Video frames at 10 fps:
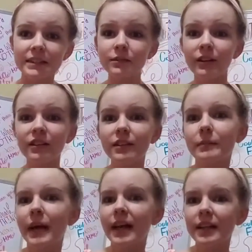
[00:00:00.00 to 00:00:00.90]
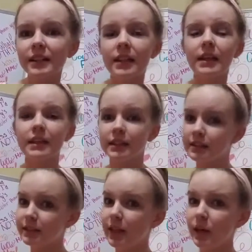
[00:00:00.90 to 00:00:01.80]
Guys, welcome back.
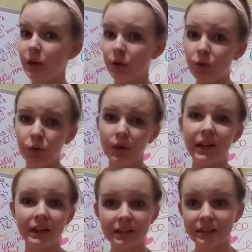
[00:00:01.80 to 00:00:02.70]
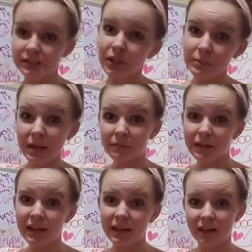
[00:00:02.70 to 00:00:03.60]
So don't mind
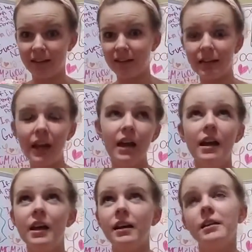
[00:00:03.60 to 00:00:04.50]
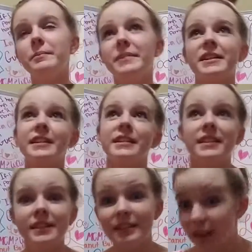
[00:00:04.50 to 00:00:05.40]
my hair
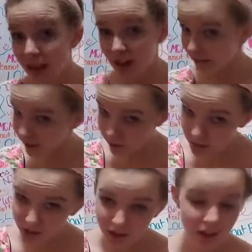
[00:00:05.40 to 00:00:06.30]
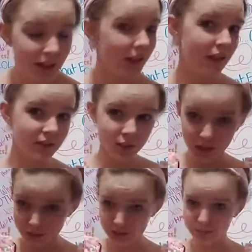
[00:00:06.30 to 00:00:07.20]
because I threw it
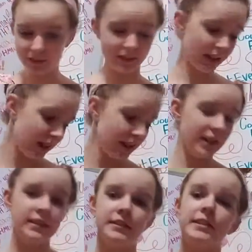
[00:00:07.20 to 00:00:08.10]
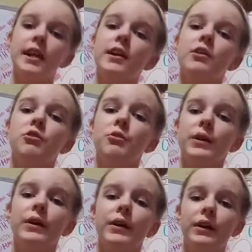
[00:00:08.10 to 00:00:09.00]
up in a bun. So
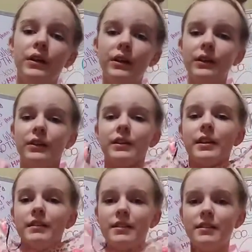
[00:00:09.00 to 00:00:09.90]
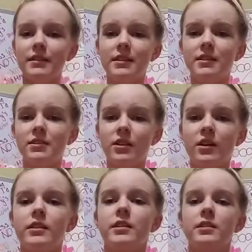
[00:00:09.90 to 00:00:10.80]
look how cute this
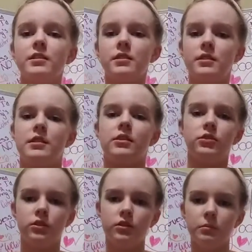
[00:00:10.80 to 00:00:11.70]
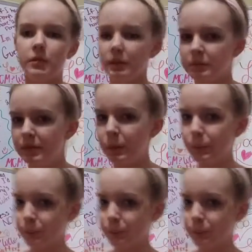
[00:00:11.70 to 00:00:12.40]
shirt is. It's actually a crop top, so